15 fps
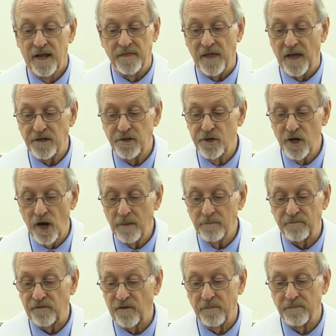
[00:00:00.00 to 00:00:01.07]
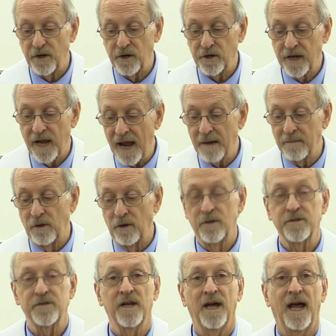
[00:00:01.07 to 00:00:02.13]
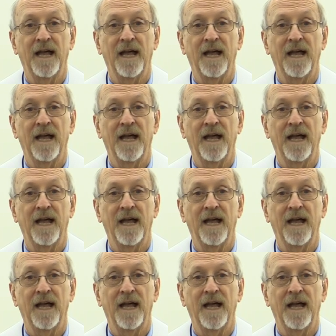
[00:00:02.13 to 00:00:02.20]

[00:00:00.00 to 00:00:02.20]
They jumped from their camels